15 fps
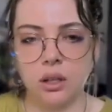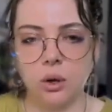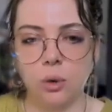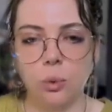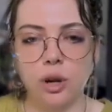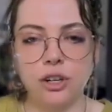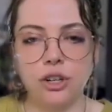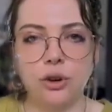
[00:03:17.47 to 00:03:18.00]

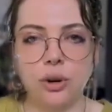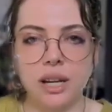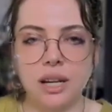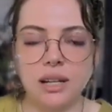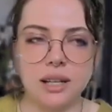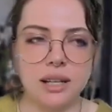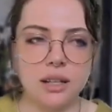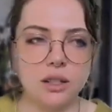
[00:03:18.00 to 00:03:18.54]
When you're
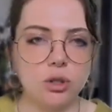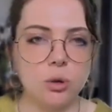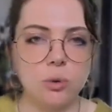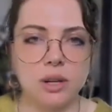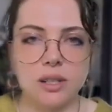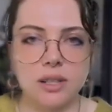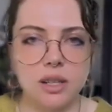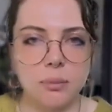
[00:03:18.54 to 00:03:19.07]
eating, do you
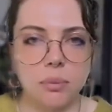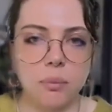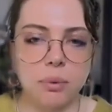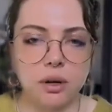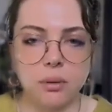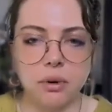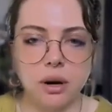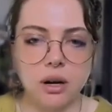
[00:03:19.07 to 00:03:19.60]
always need to pop on
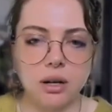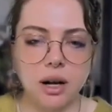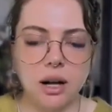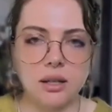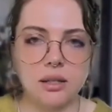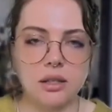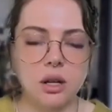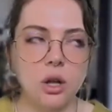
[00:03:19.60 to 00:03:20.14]
a
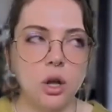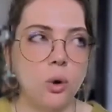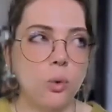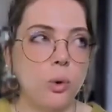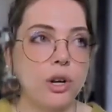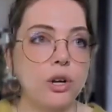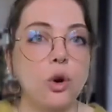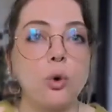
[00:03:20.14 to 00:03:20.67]
podcast?
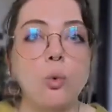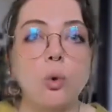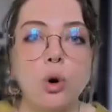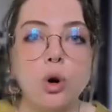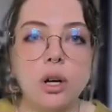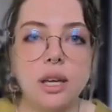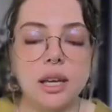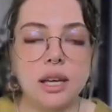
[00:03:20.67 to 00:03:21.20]
When you're
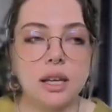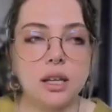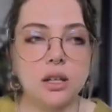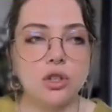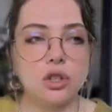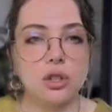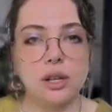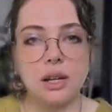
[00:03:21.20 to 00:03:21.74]
walking, do
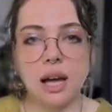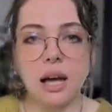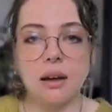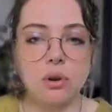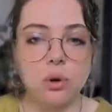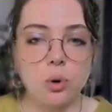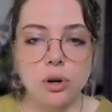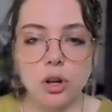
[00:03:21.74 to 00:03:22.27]
you need to have an
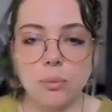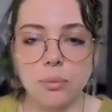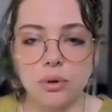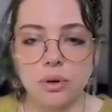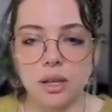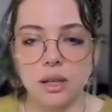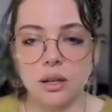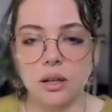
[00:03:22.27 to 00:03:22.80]
audiobook
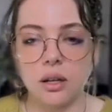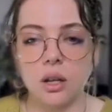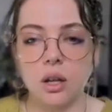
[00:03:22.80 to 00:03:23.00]
in?